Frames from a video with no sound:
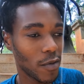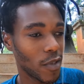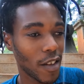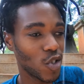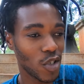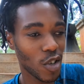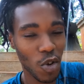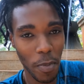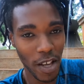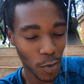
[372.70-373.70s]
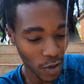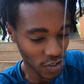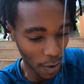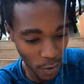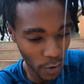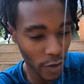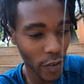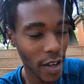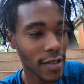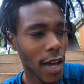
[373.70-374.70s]
they just took your passport, stamp it really
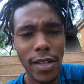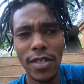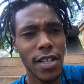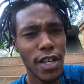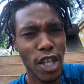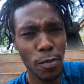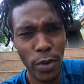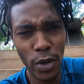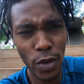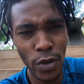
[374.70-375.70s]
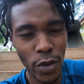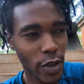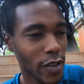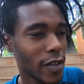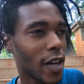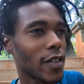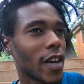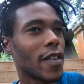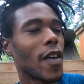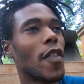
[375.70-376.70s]
fast. I didn't see any computers or anything like
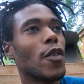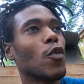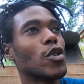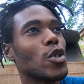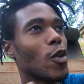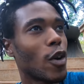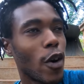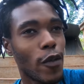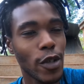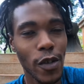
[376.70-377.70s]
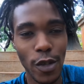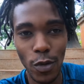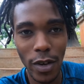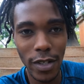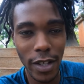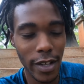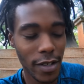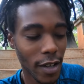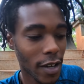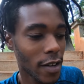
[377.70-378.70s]
that. And then once you walk over to the Swaziland
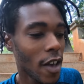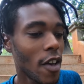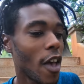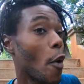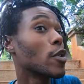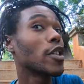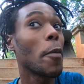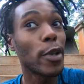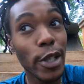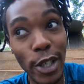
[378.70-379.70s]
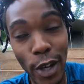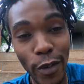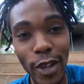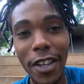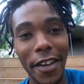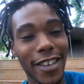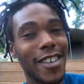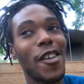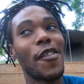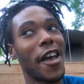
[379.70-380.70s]
side, it was completely different. Like, you
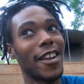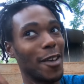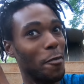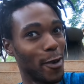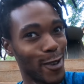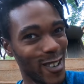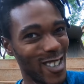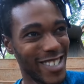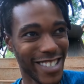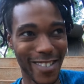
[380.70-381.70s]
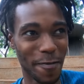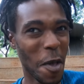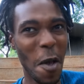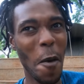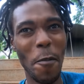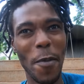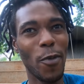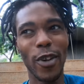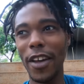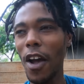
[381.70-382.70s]
know, they had computers and people
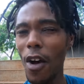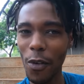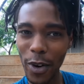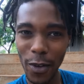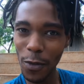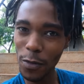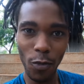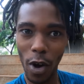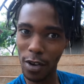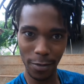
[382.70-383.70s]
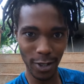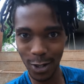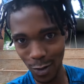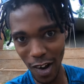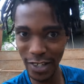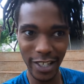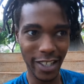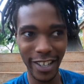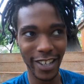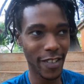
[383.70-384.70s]
were like, oh, welcome to
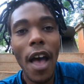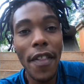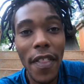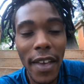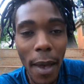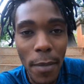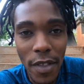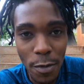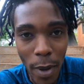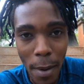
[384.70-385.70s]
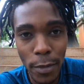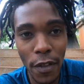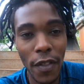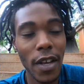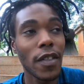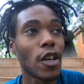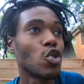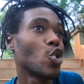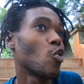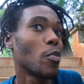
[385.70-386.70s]
Swaziland. And then they gave me this pamphlet thing that
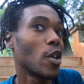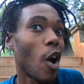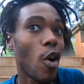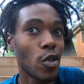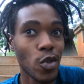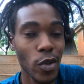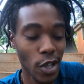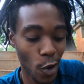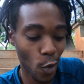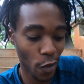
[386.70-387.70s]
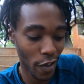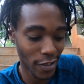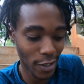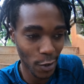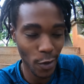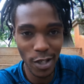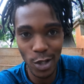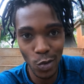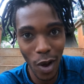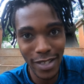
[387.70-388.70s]
showed me all sorts of cool things to do in
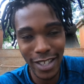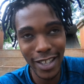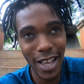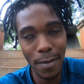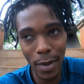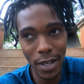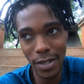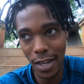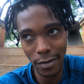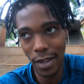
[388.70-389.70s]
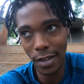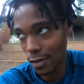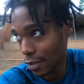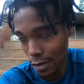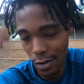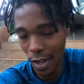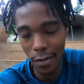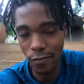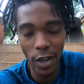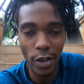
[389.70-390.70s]
Swaziland, because they
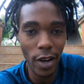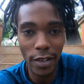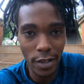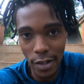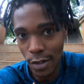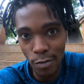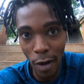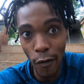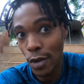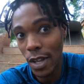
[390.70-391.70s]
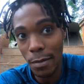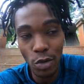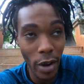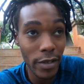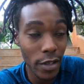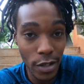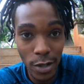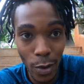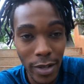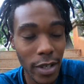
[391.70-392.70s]
figured out that this is my first time traveling to
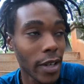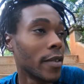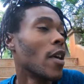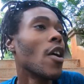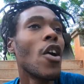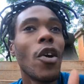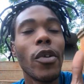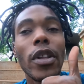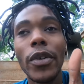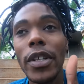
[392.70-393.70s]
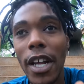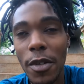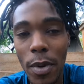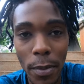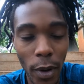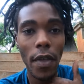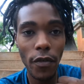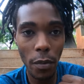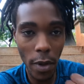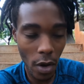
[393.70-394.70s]
Swaziland. Really, really nice people. Then
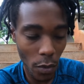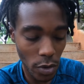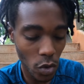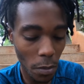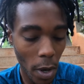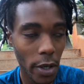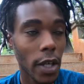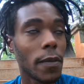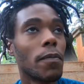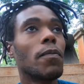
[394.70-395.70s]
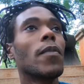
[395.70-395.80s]
from there, we went to a market.